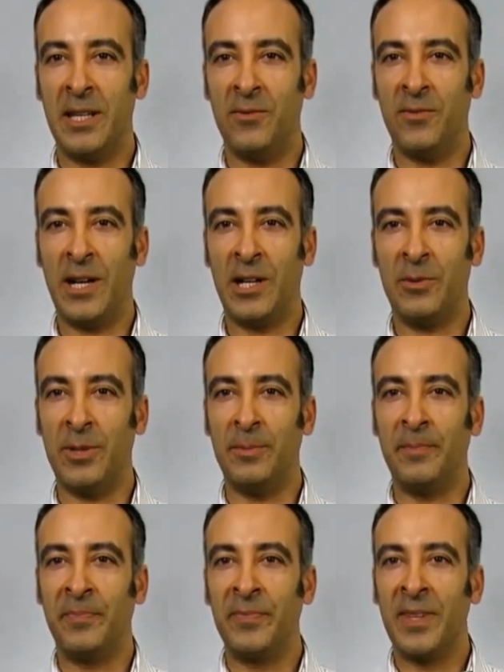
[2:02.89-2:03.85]
in the
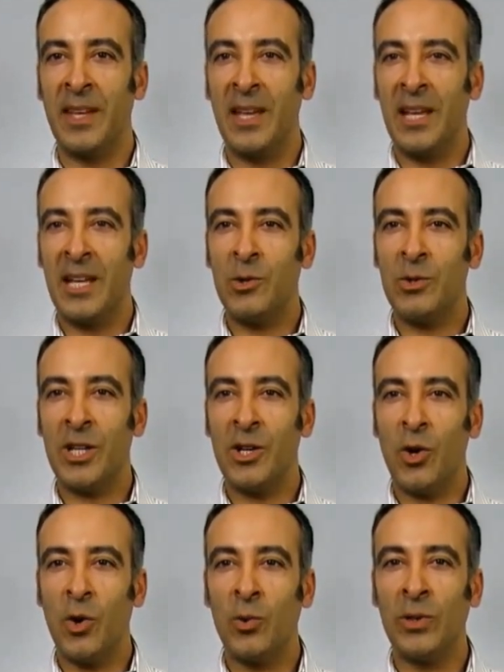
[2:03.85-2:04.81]
environment.
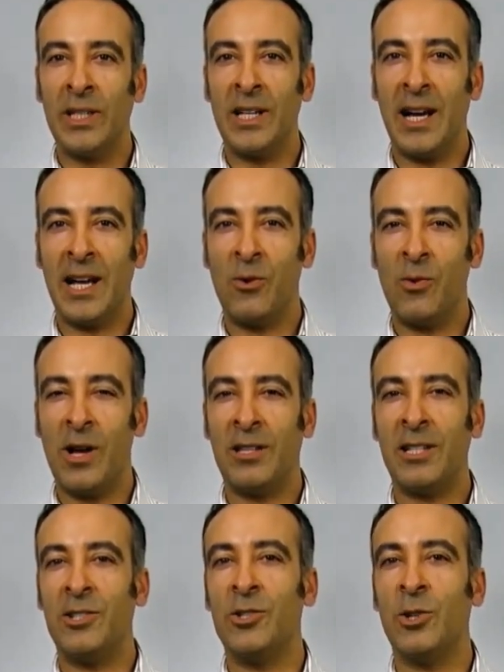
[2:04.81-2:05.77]
Using only
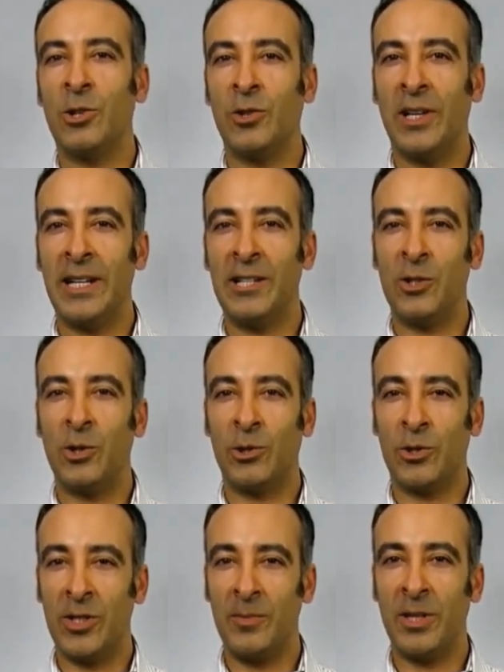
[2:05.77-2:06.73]
high-quality solar light
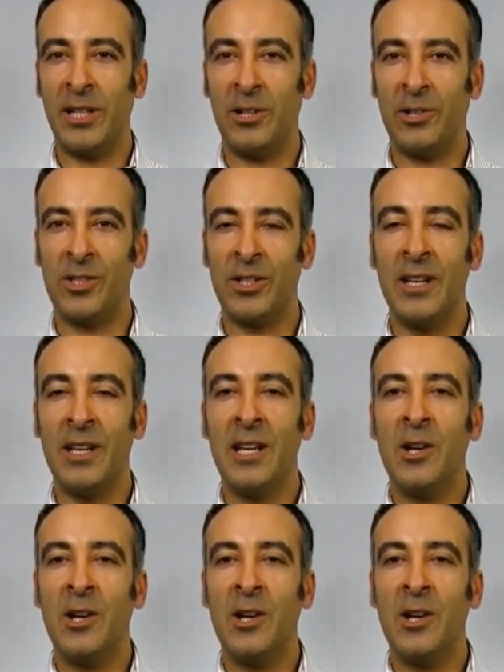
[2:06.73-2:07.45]
solar simulators,